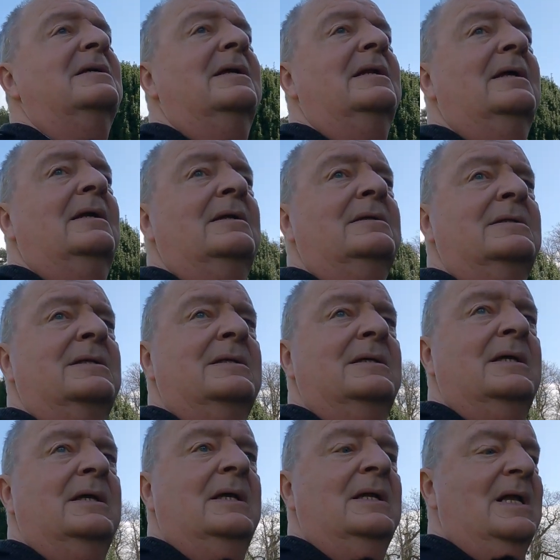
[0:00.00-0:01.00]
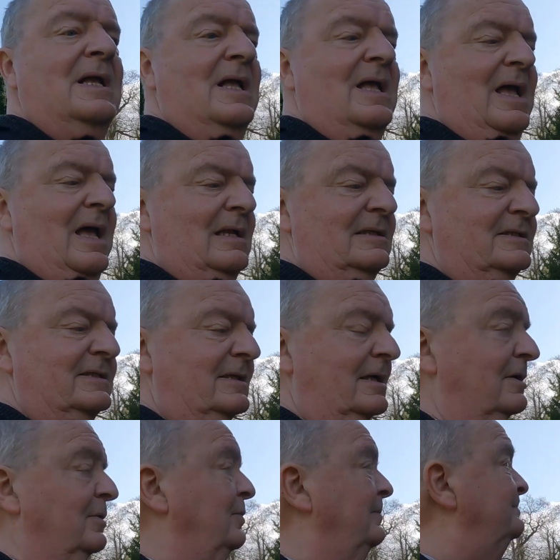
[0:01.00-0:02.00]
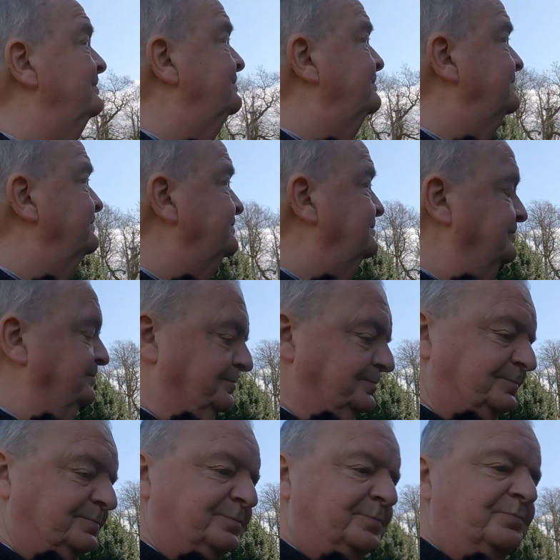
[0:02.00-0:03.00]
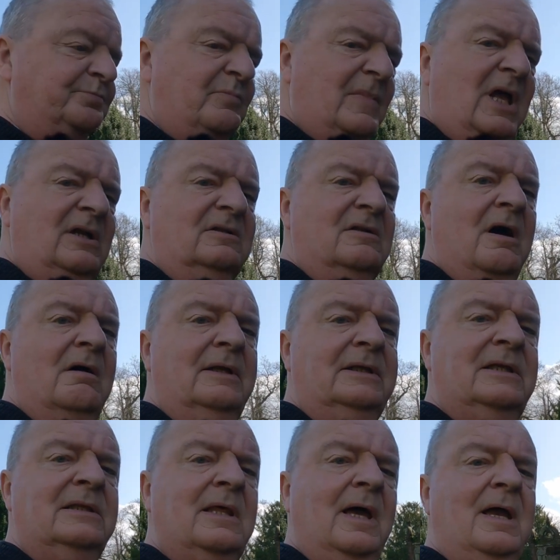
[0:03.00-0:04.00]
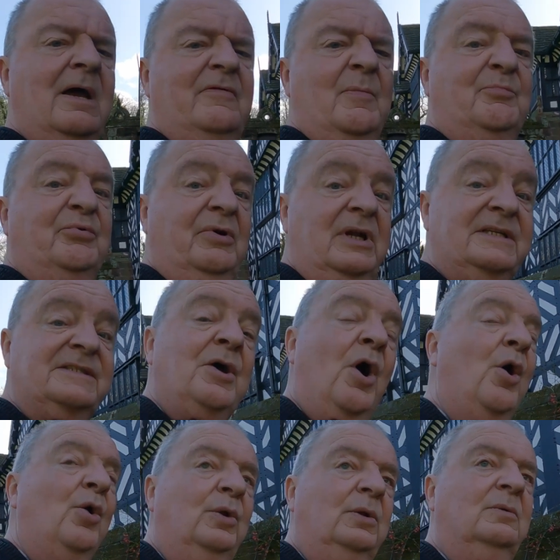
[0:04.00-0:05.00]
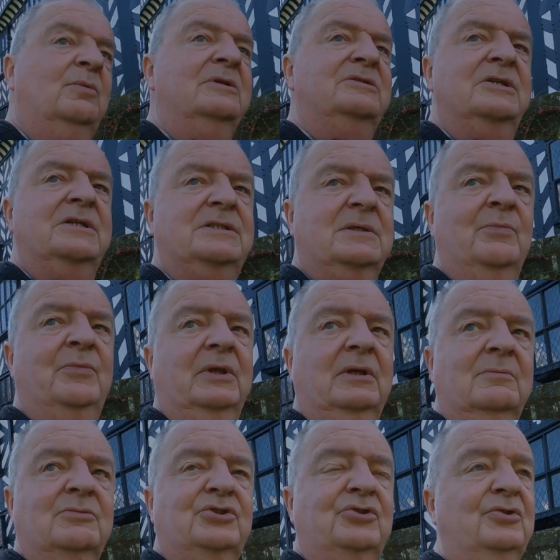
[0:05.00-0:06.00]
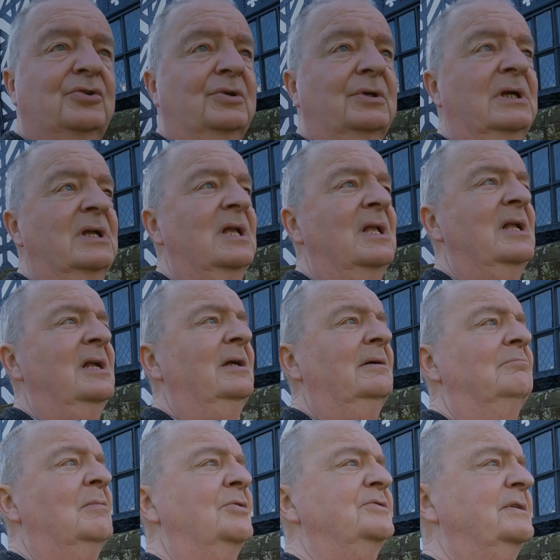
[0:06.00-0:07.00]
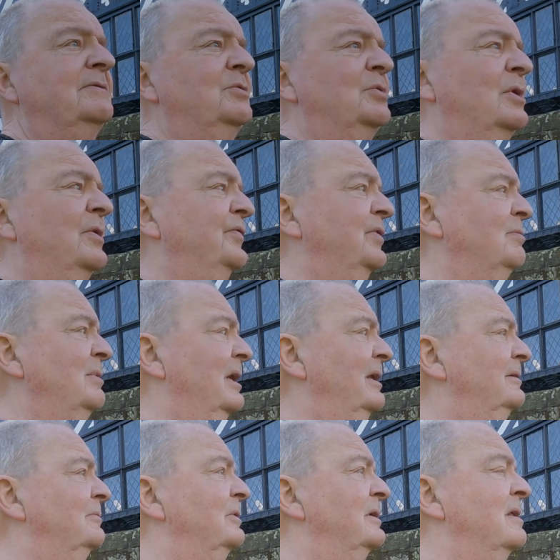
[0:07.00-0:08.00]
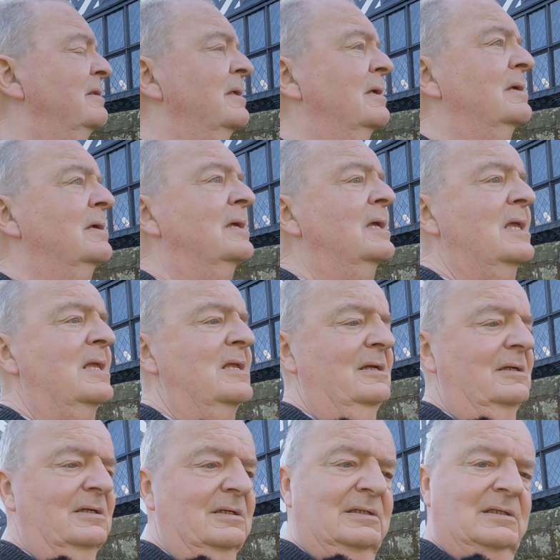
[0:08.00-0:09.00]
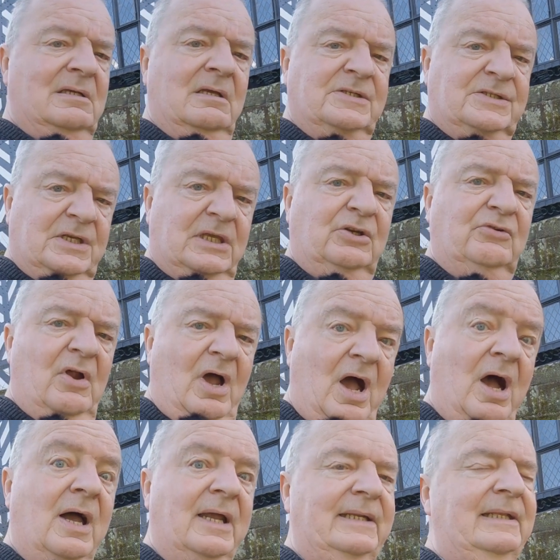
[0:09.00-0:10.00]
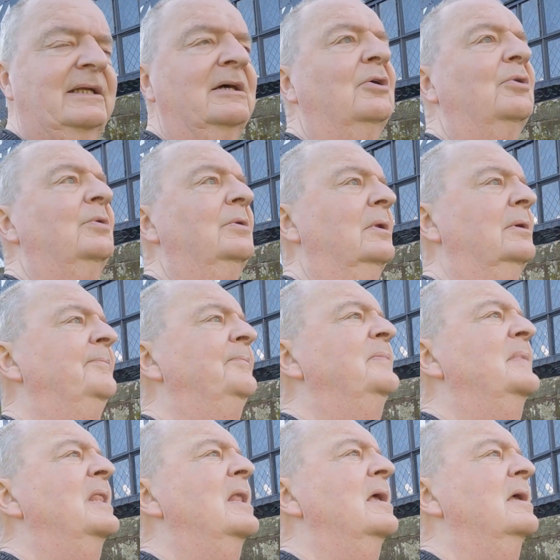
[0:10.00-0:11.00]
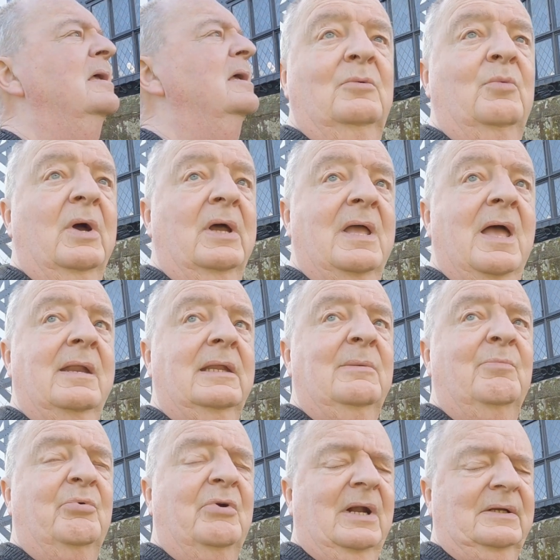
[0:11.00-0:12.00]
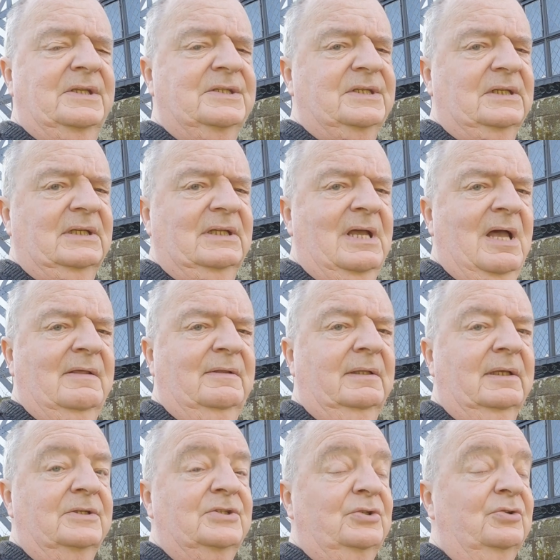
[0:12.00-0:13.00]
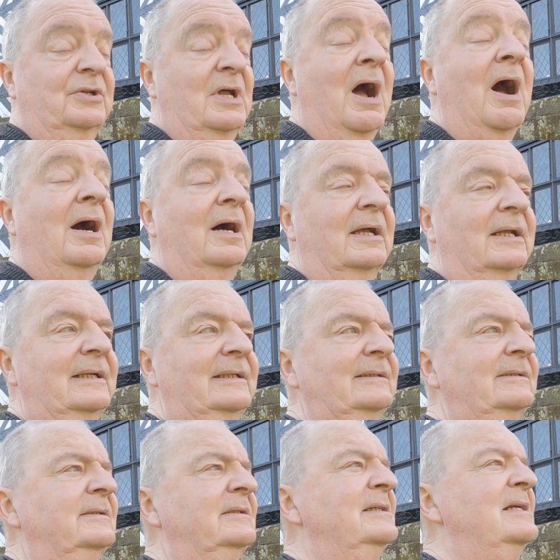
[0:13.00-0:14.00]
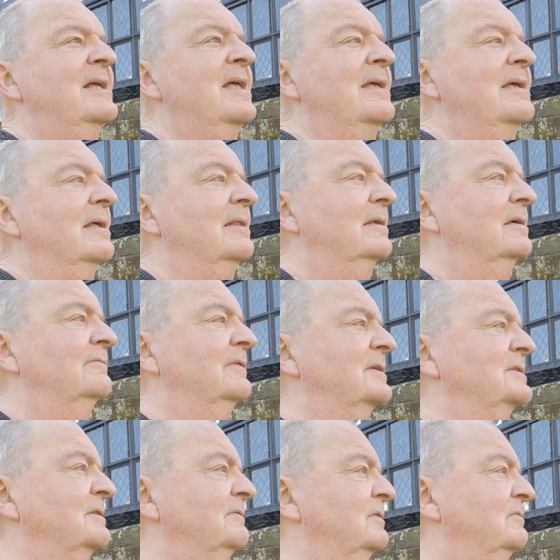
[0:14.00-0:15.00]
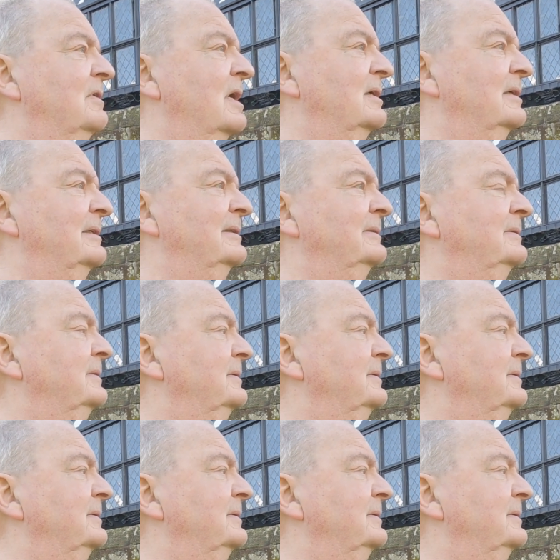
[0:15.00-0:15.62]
in England, and so not only did they have a priest hole, which is something I'm sure most of you are familiar with, a secret hidey hole where any practicing Catholics could hide in the event of a raid.